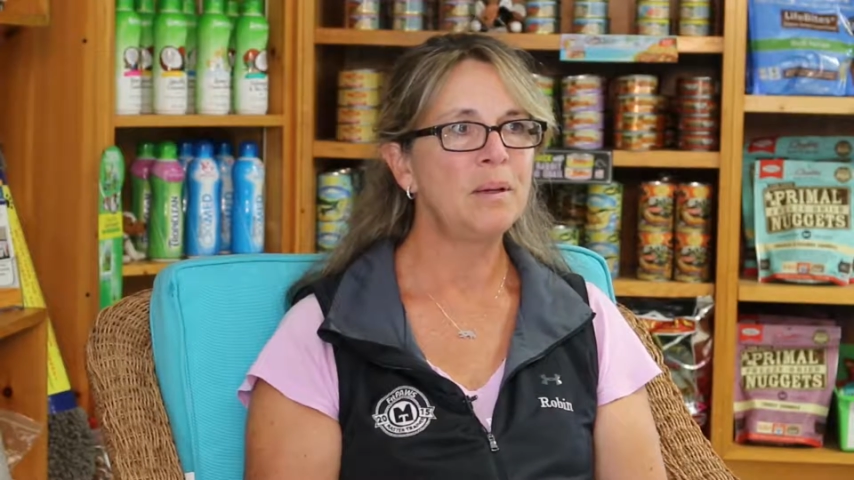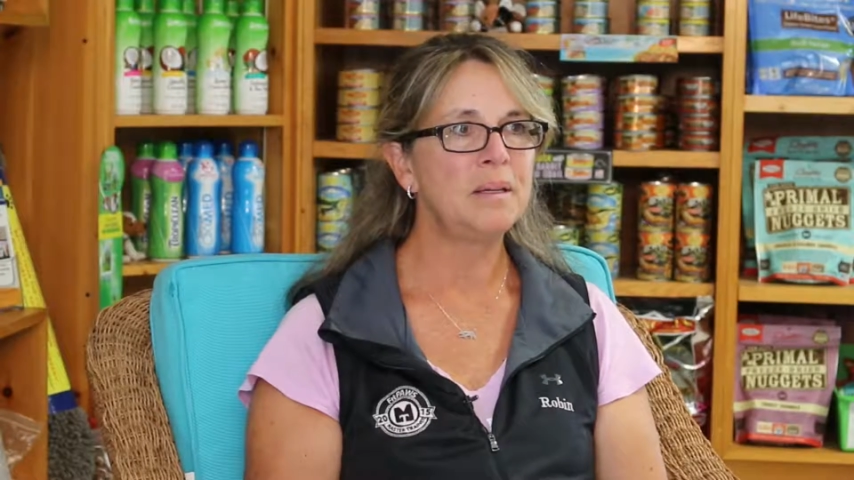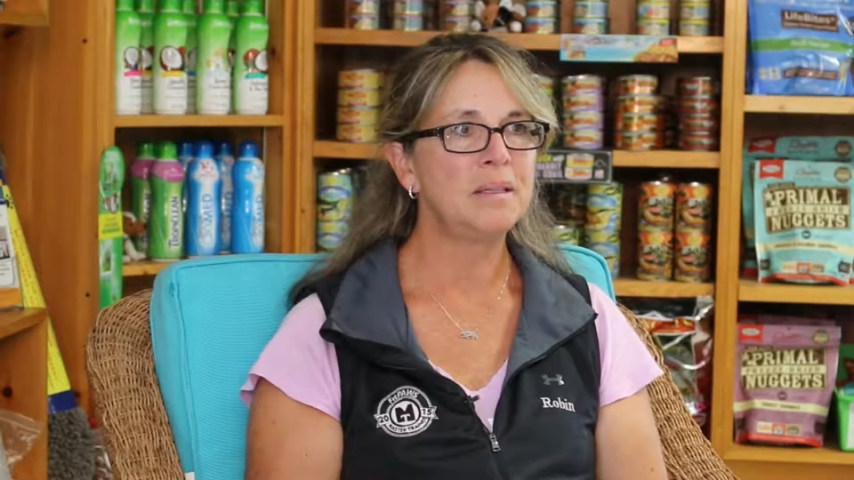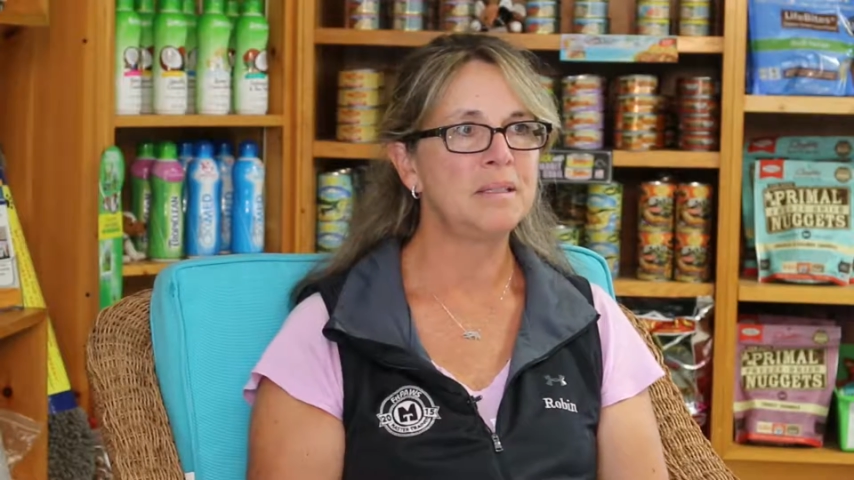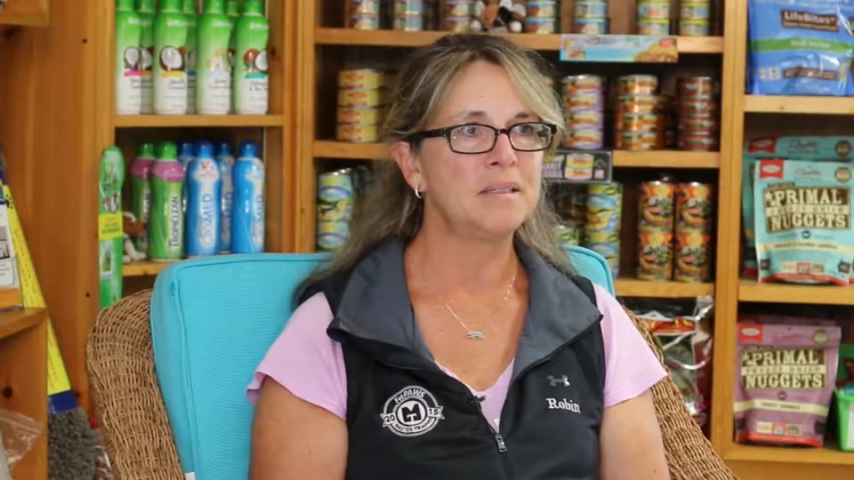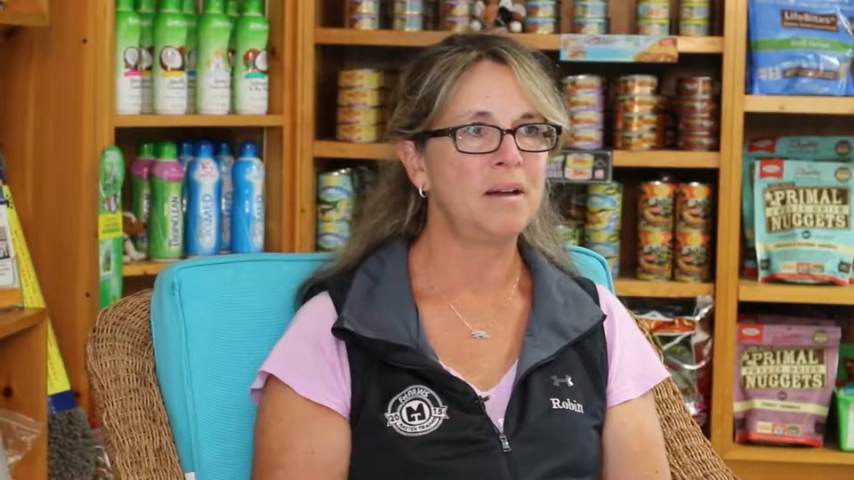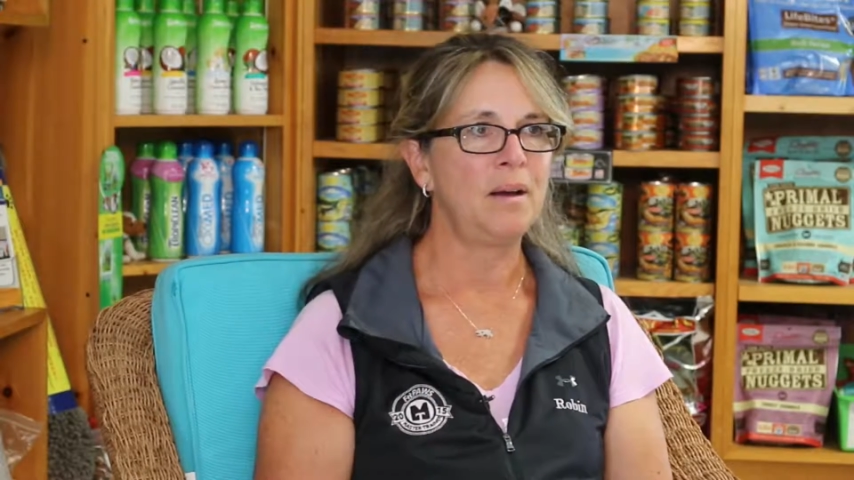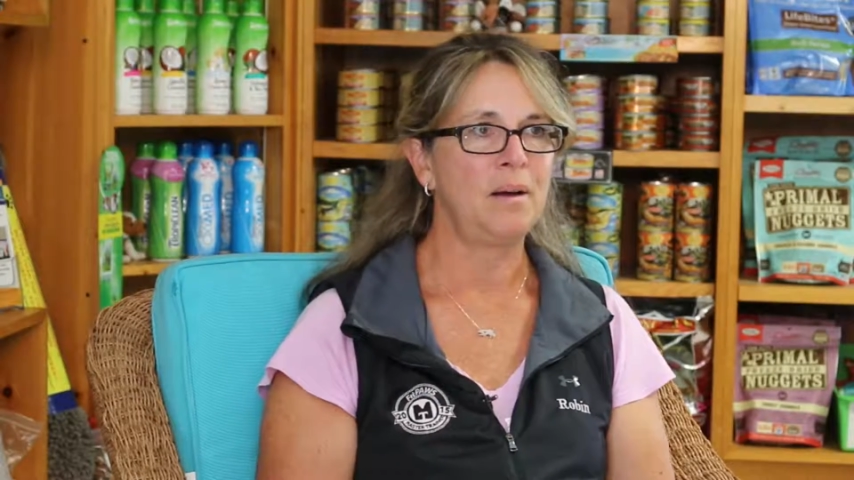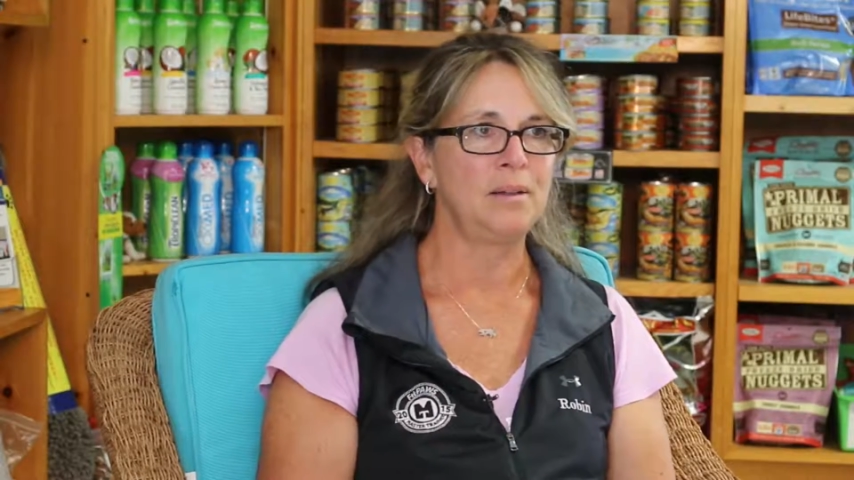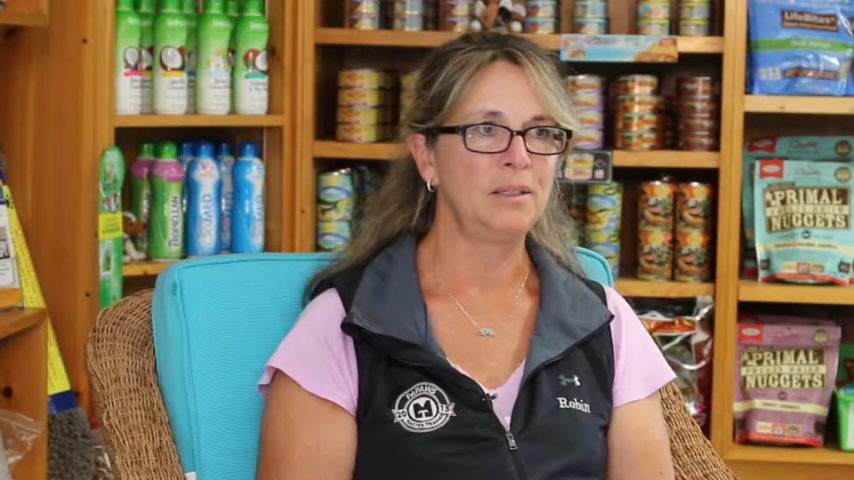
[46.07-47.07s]
is
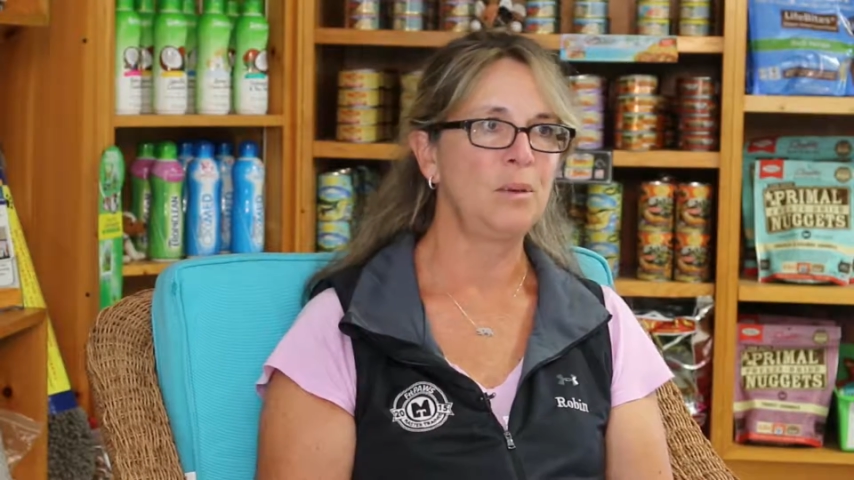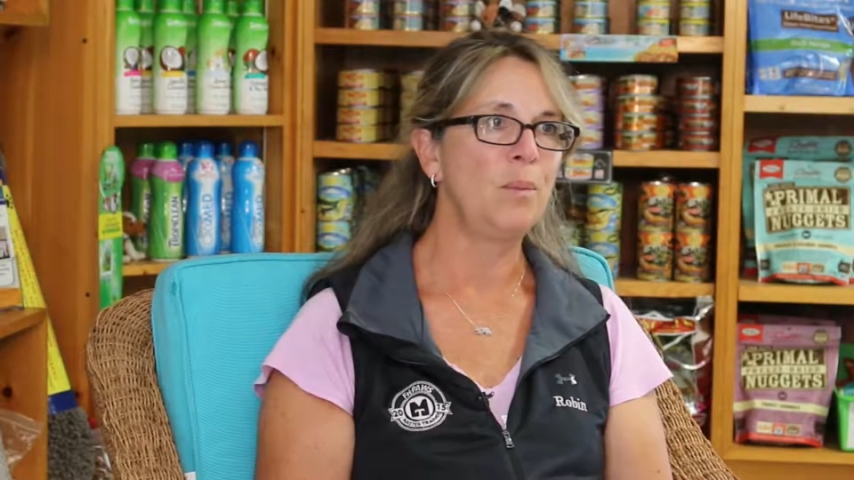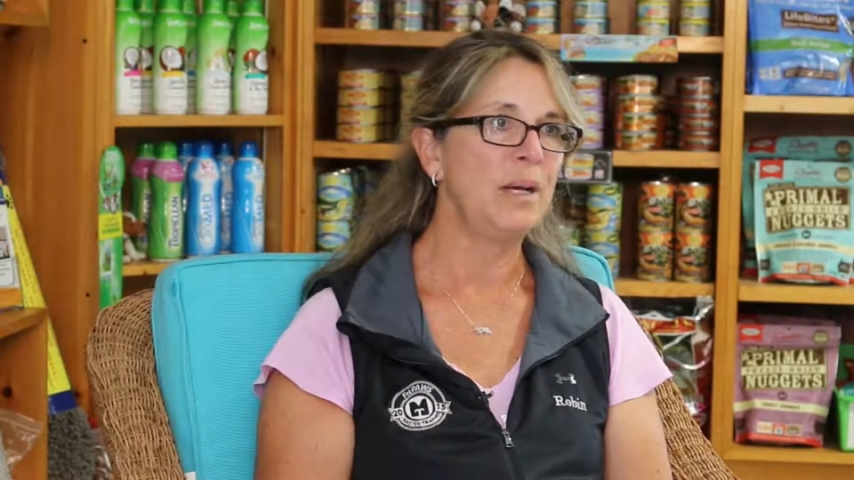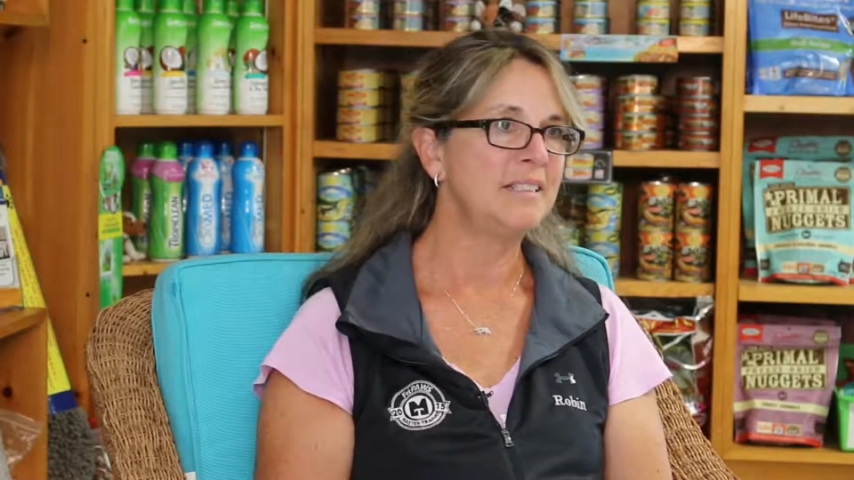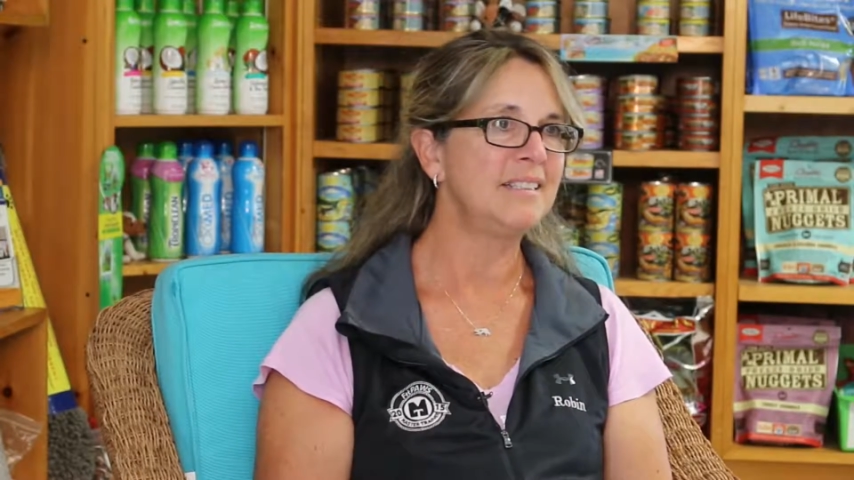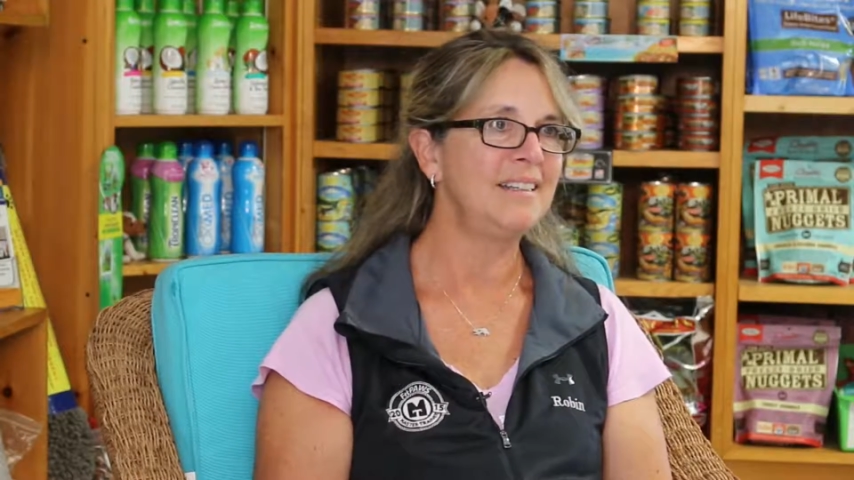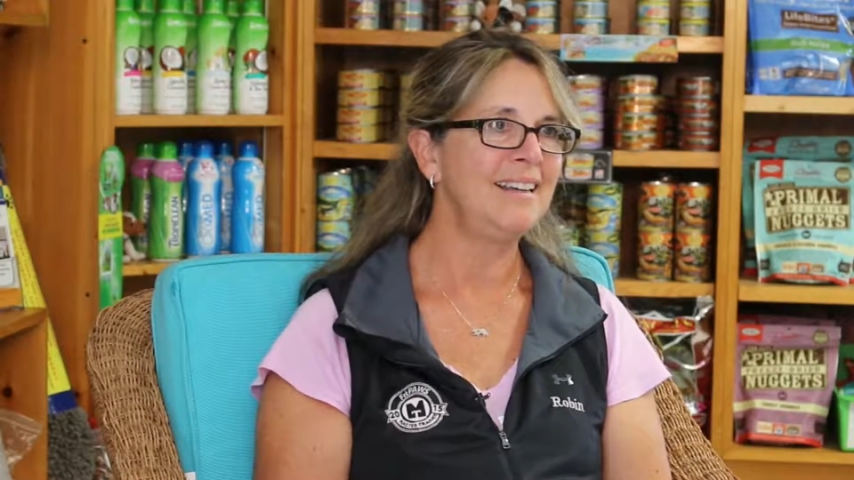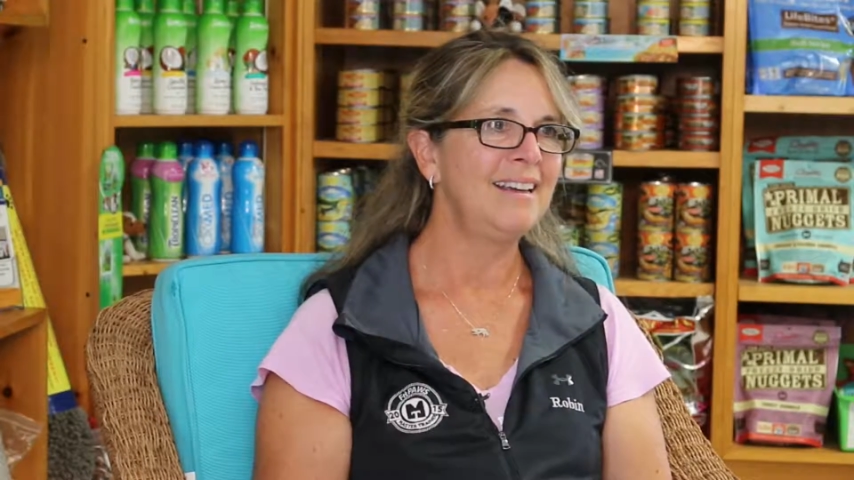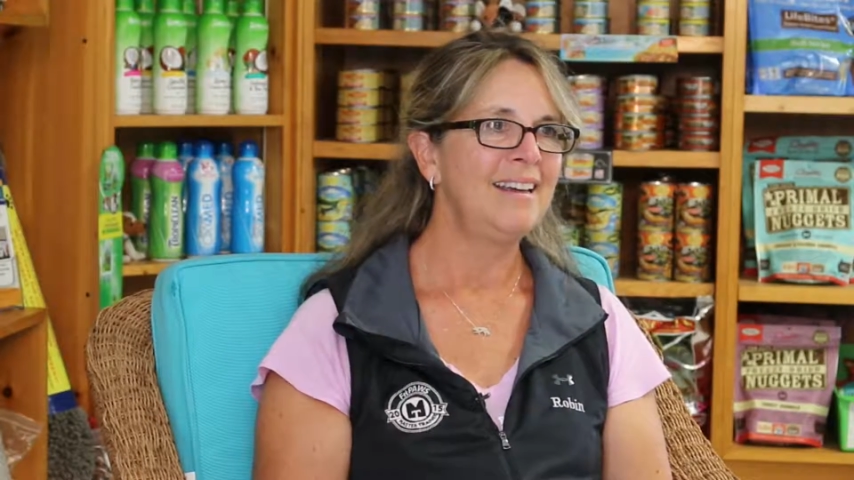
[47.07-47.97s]
uh, a little Rusty